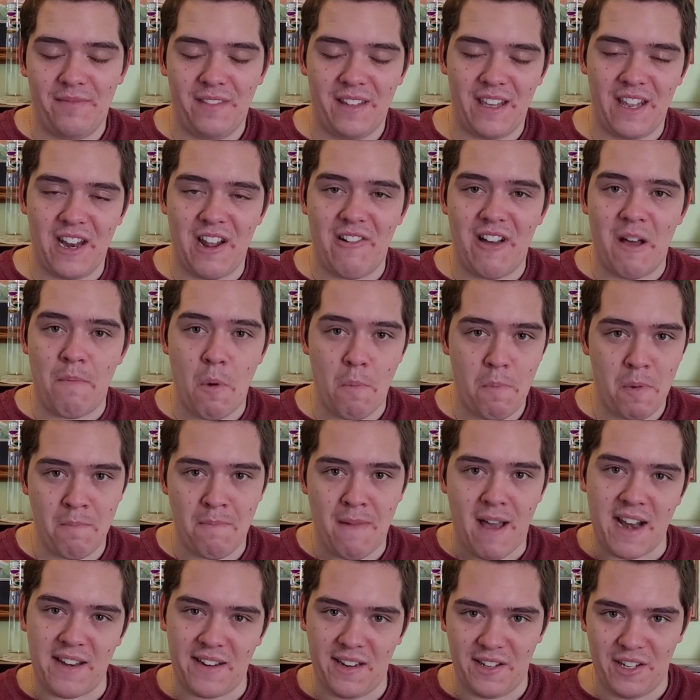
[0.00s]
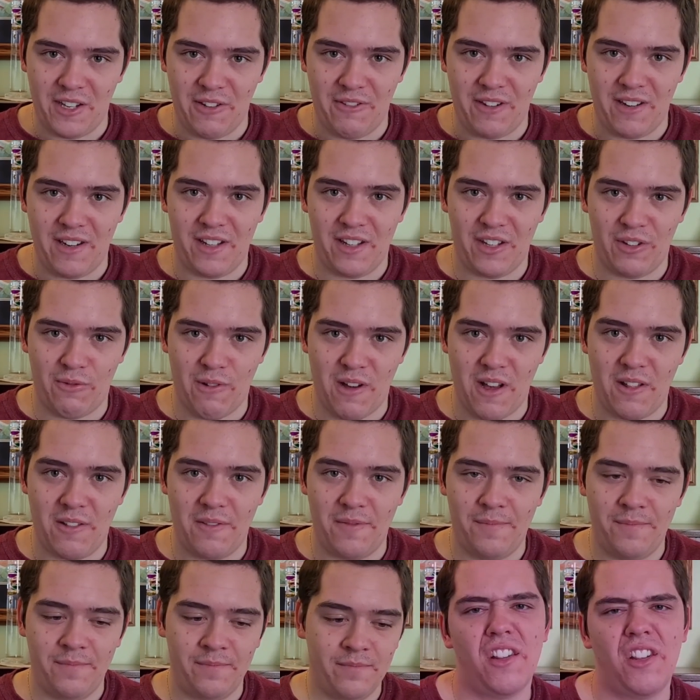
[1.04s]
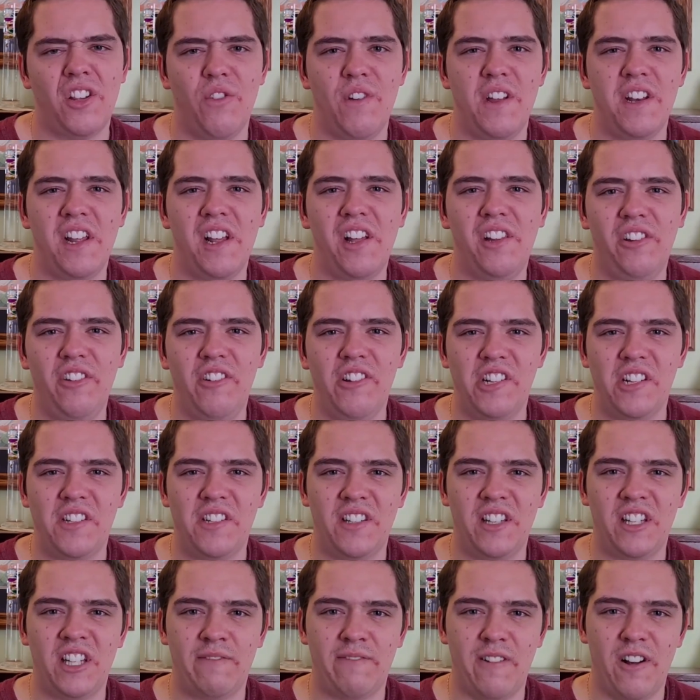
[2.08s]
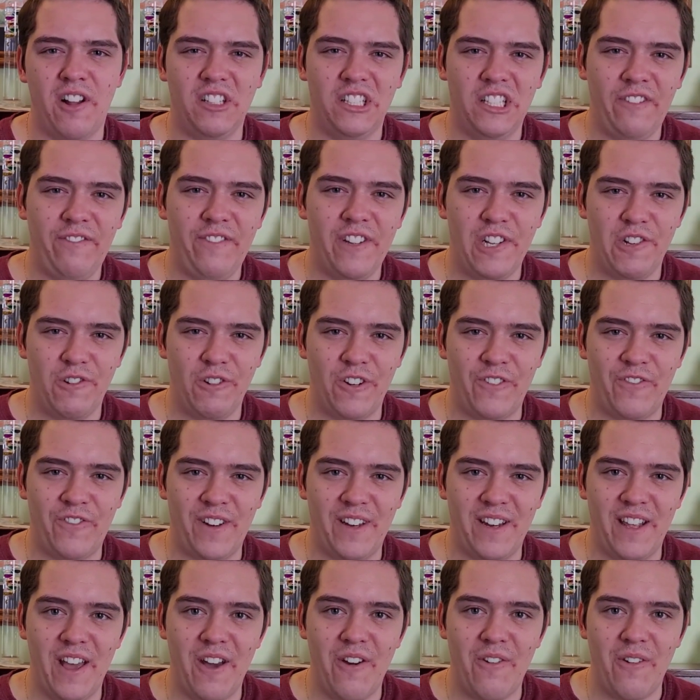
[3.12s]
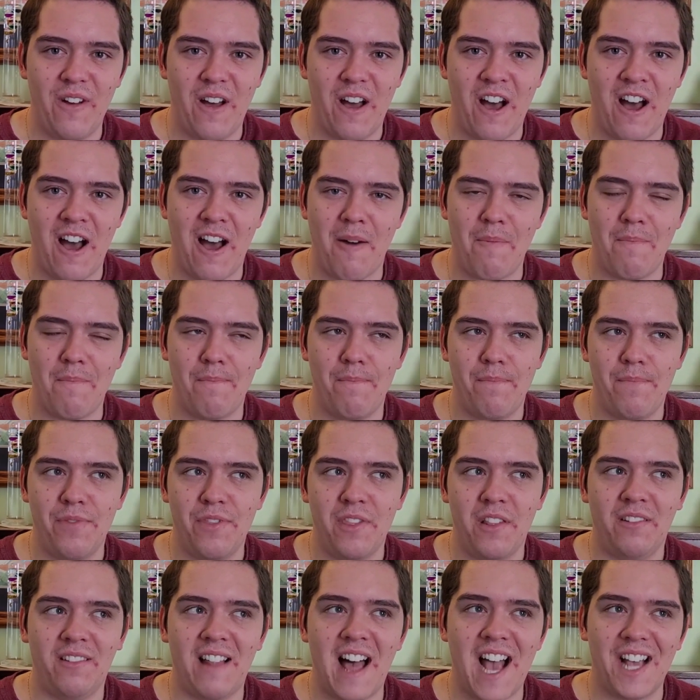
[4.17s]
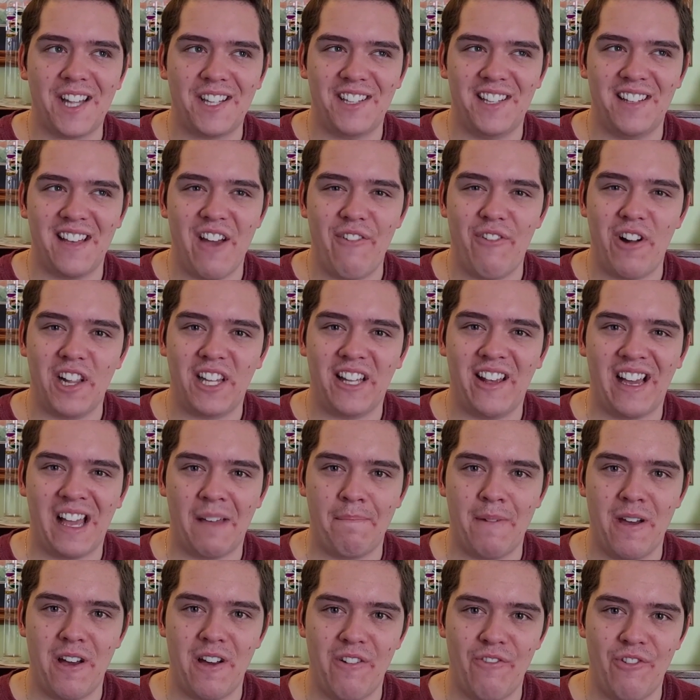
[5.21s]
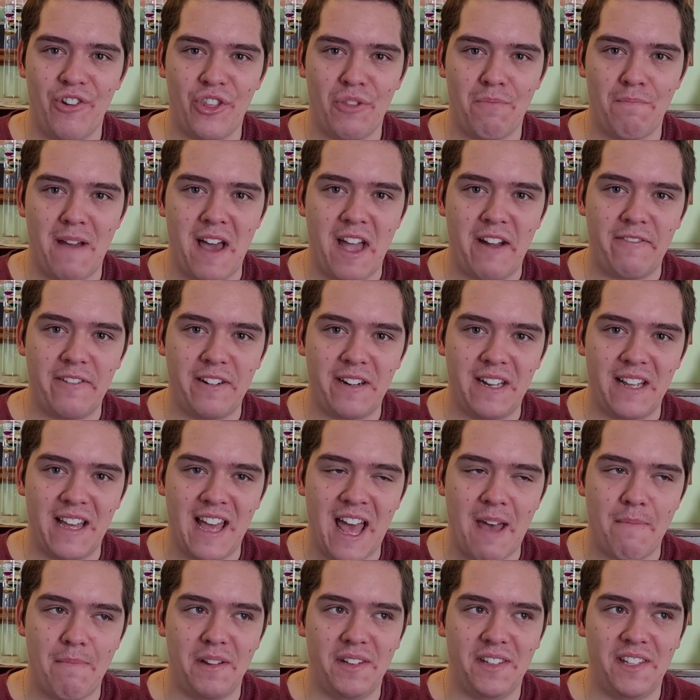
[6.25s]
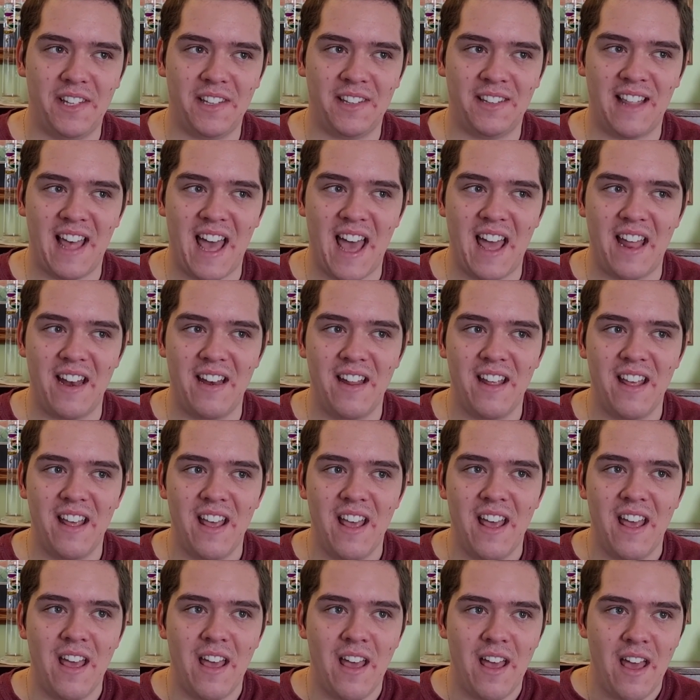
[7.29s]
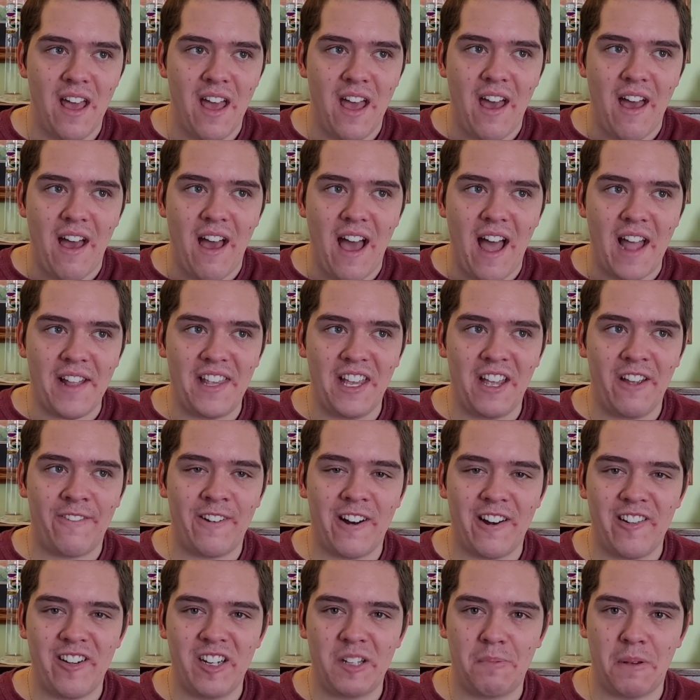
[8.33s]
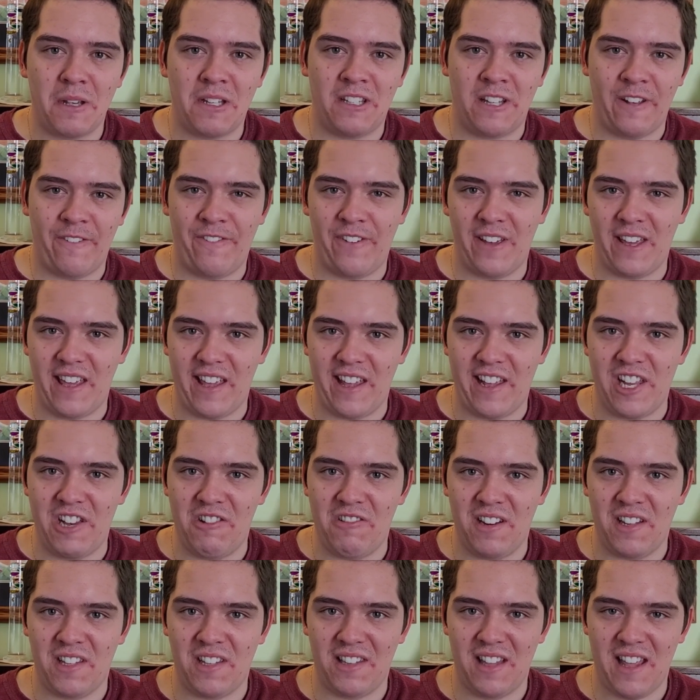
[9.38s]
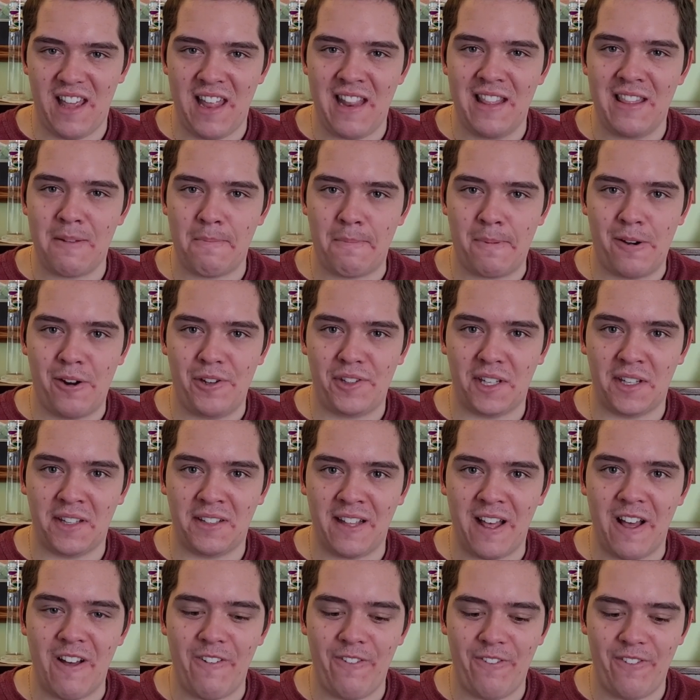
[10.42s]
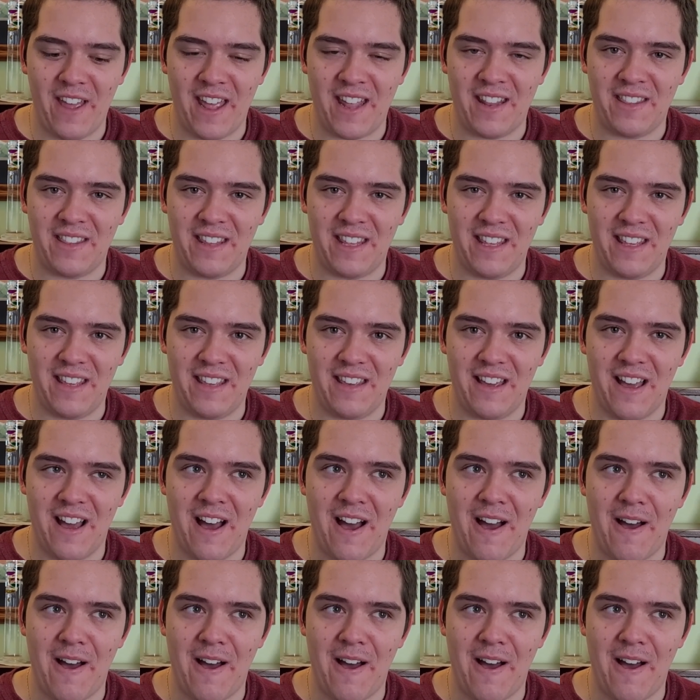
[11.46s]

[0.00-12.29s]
You know, I'm open-minded to it as well. So in conclusion to this relatively short video, the last thing I want to talk about with my reading habits is that I take a very specific interest in the prose itself and the